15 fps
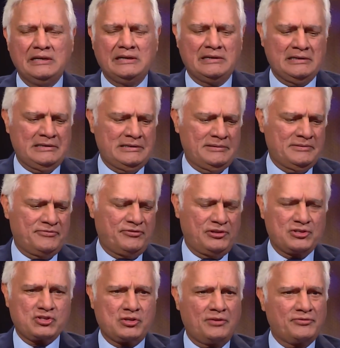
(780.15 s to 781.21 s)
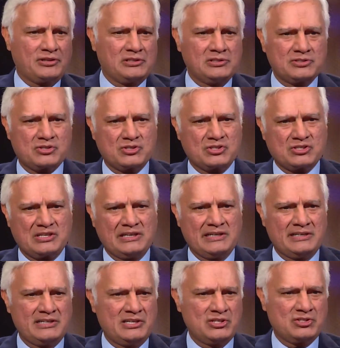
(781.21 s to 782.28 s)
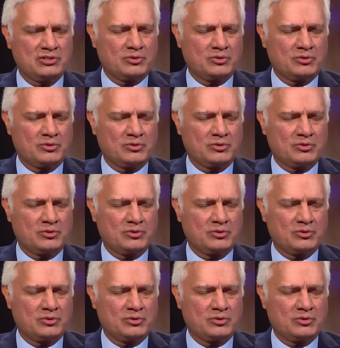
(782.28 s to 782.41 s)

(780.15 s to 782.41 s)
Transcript: philosophical societies,